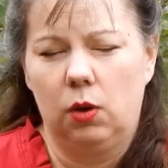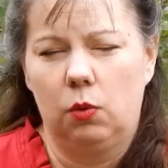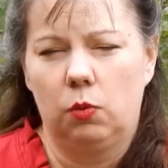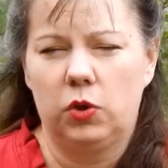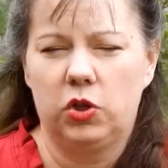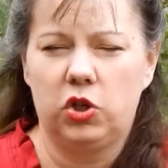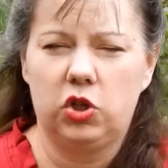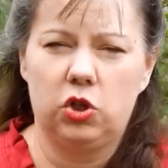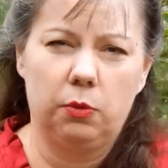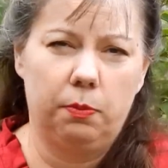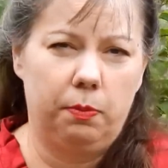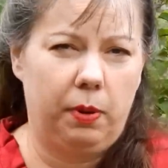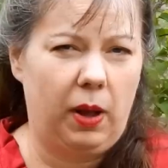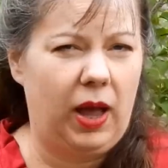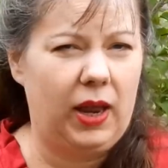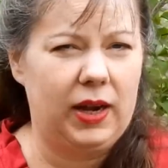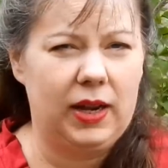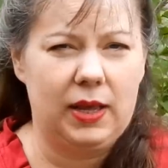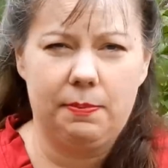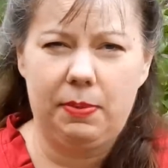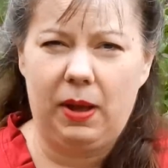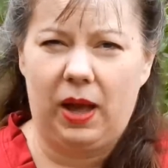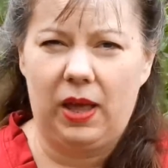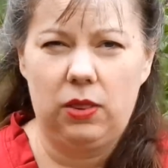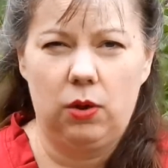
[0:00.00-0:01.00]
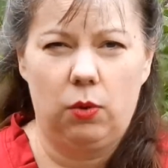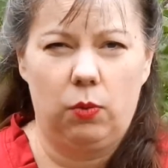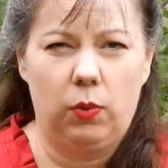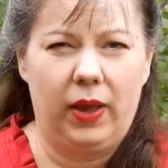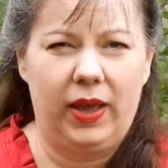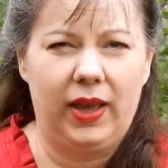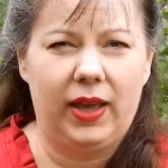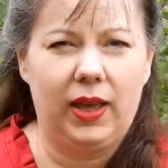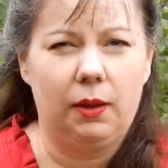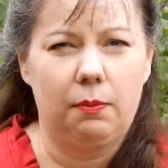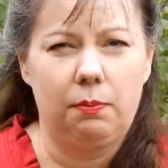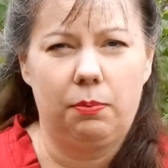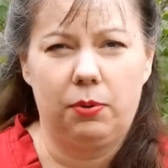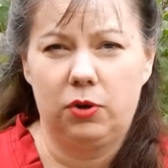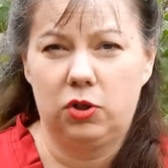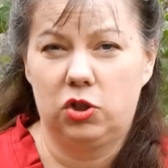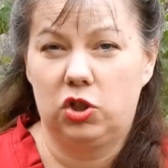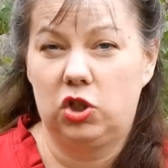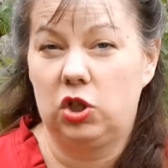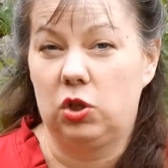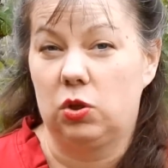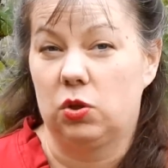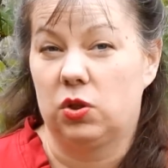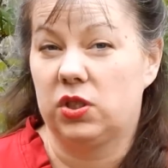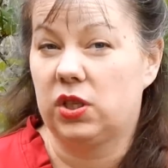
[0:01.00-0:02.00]
which your body, by the way, can
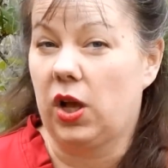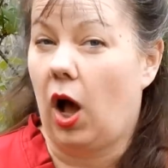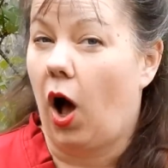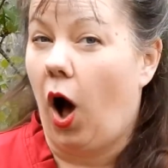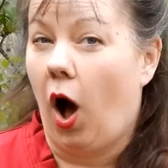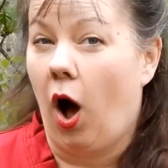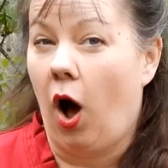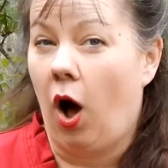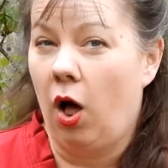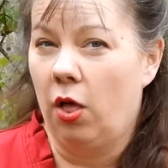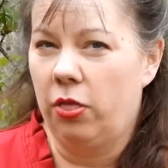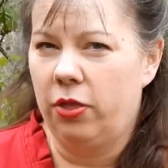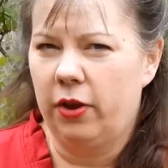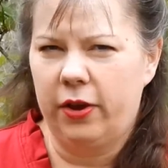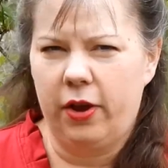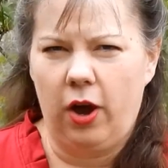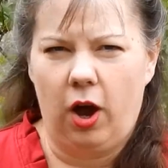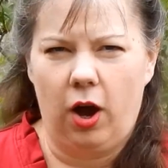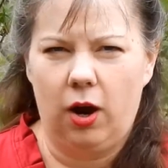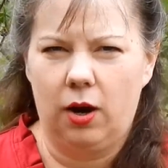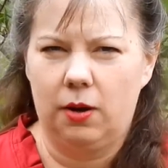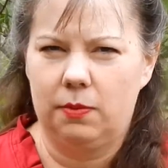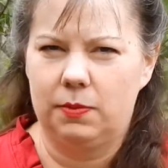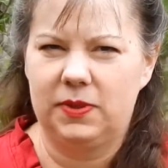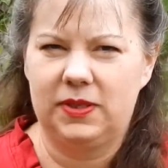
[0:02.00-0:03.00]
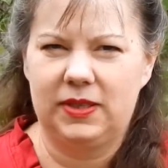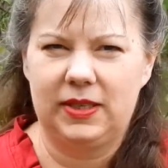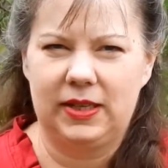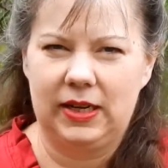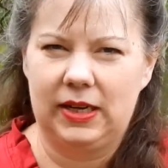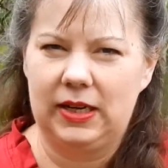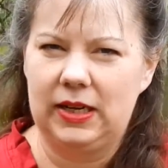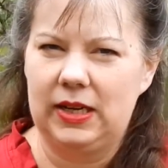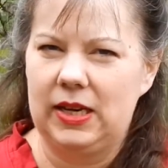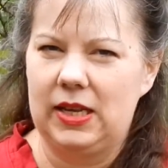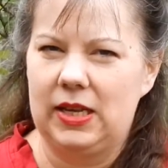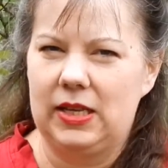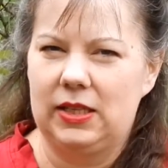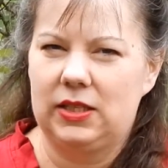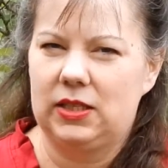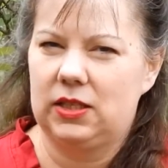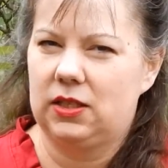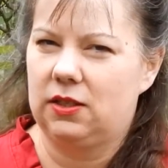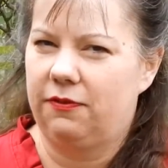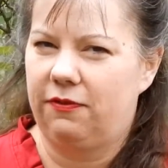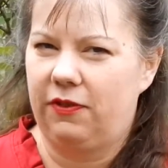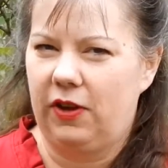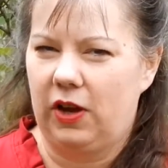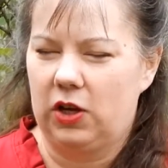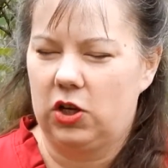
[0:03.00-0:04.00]
produce all the carbs that it needs
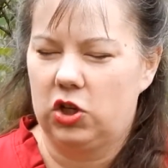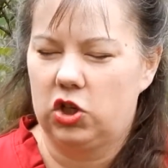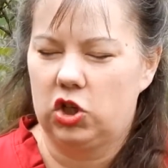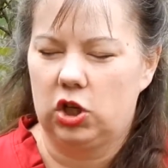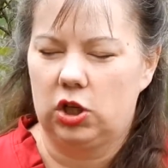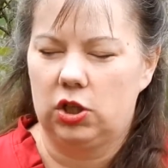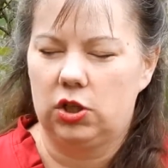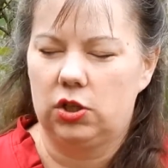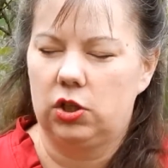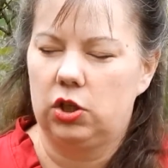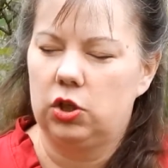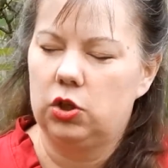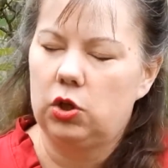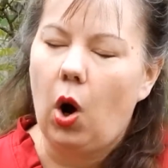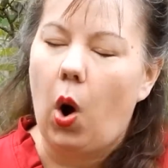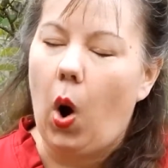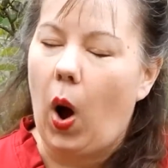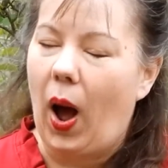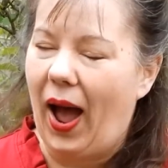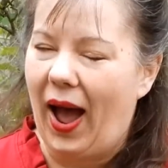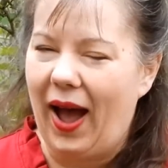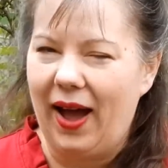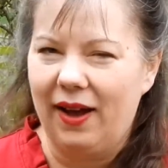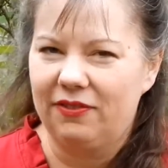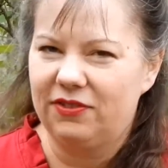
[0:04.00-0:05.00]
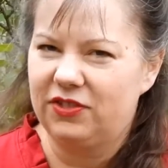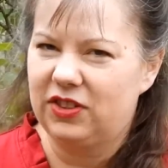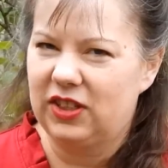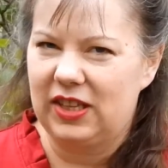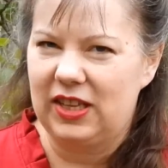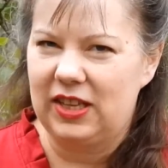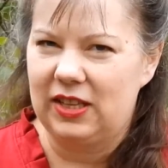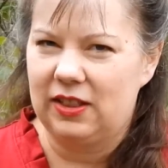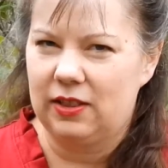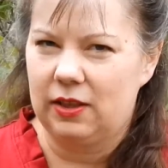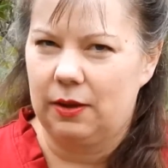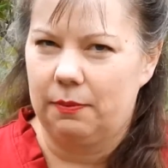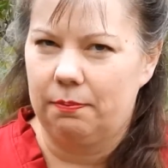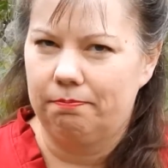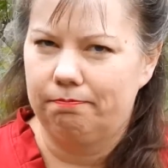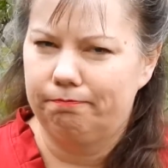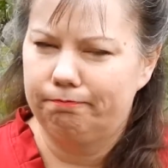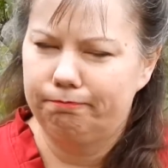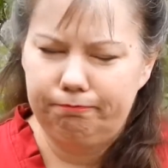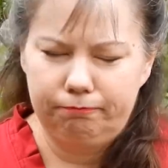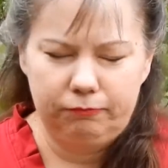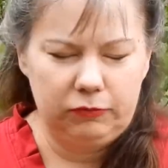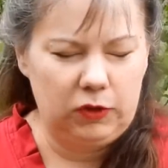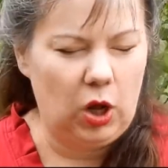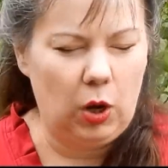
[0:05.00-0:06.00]
to function. You don't have to eat them.
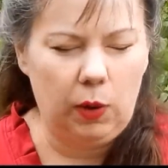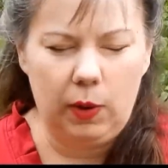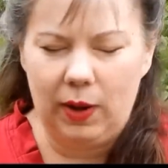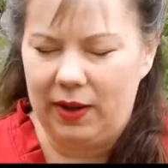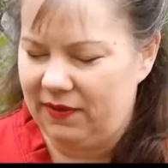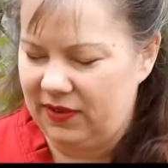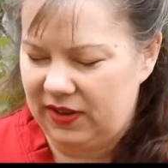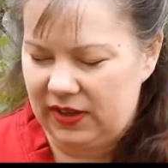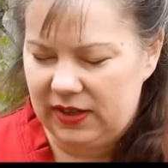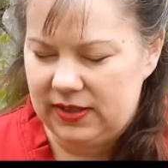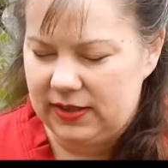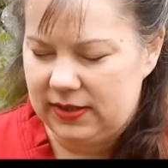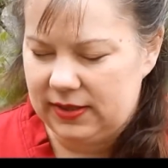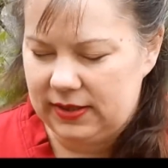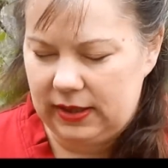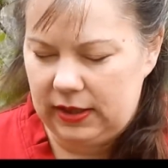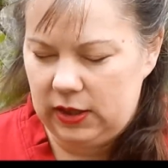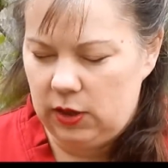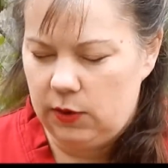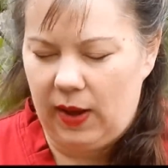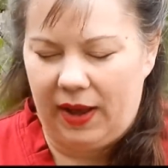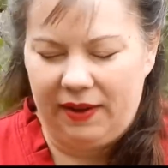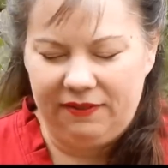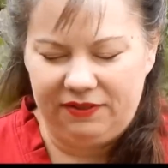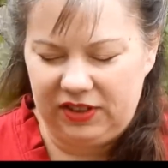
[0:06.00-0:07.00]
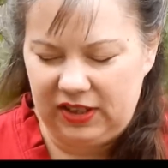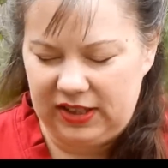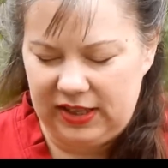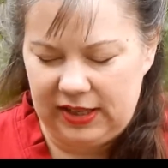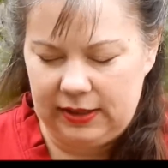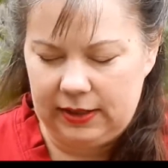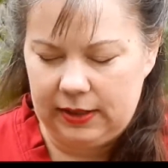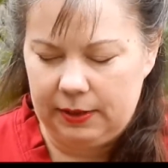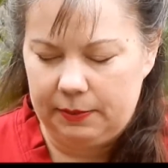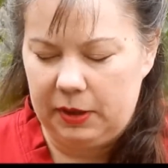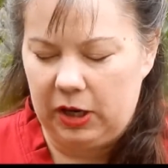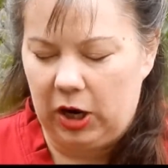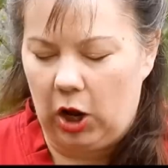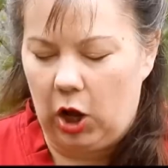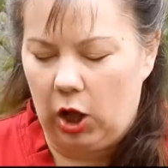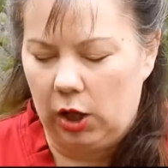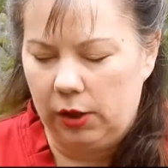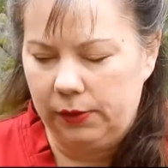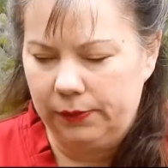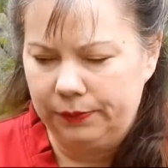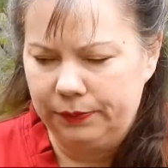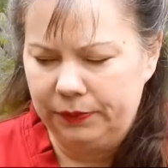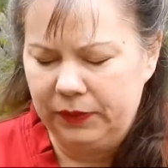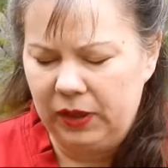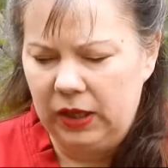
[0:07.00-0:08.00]
No evidence that you have to eat them at all.
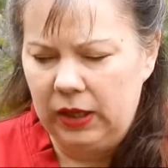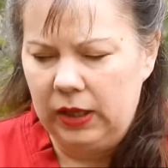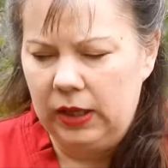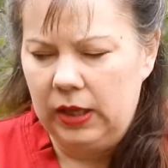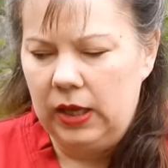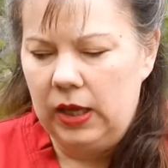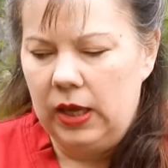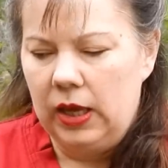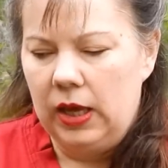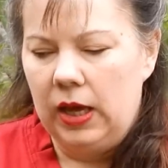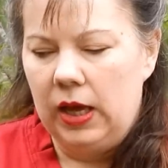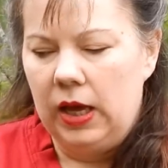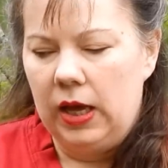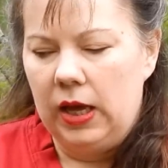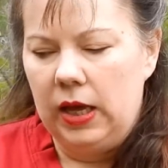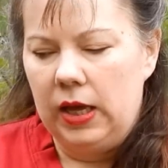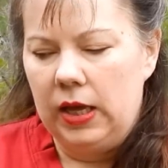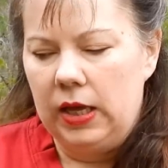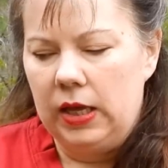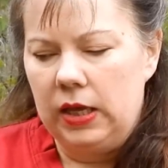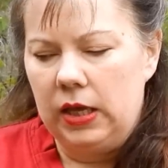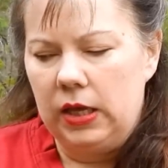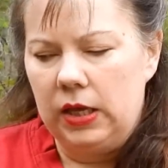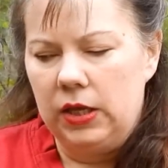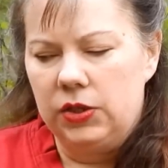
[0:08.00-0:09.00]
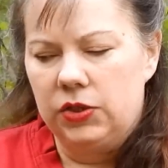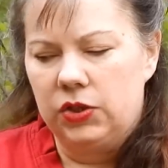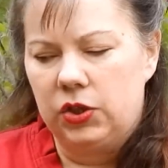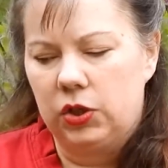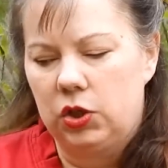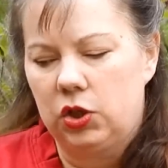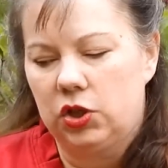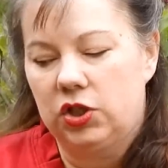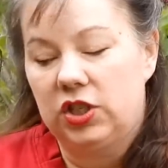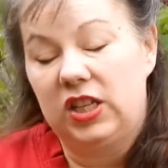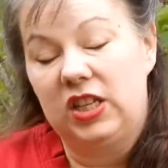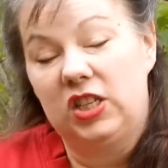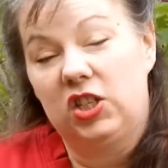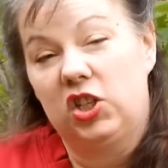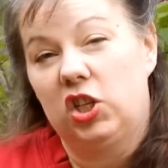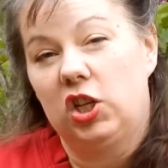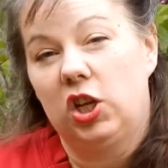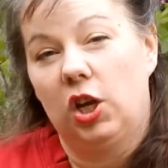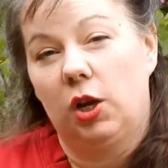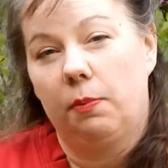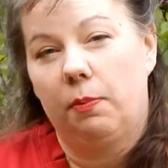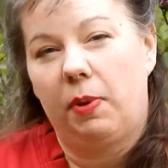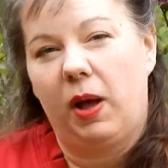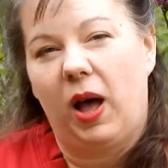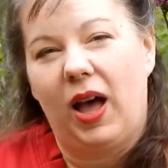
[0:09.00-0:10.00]
So you're teaching
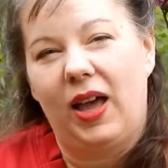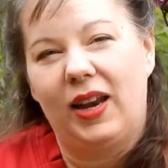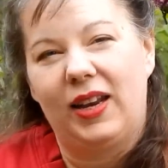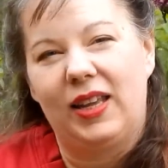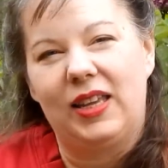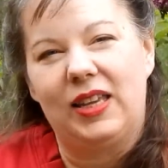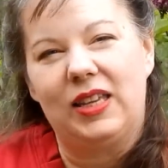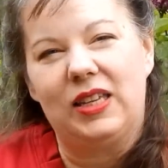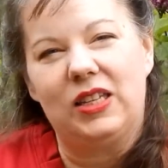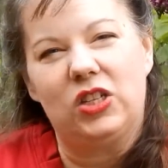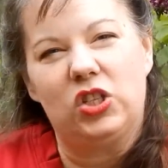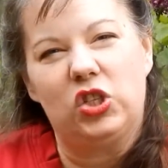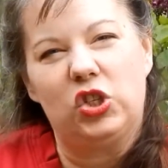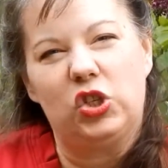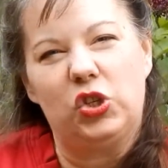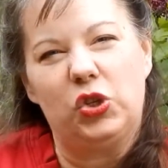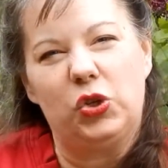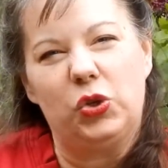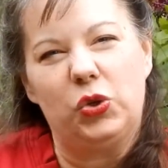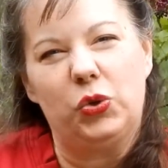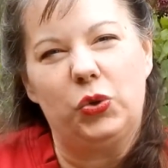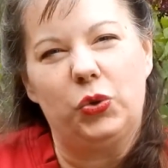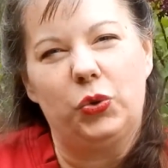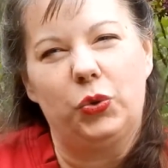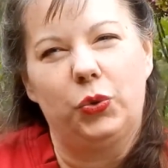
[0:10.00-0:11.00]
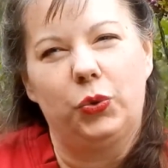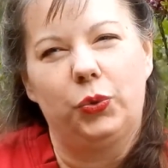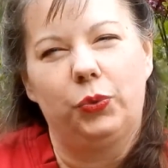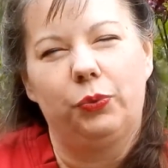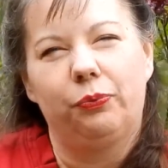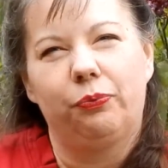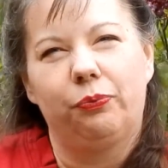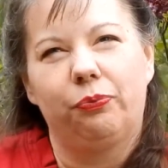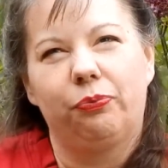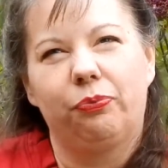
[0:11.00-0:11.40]
your body to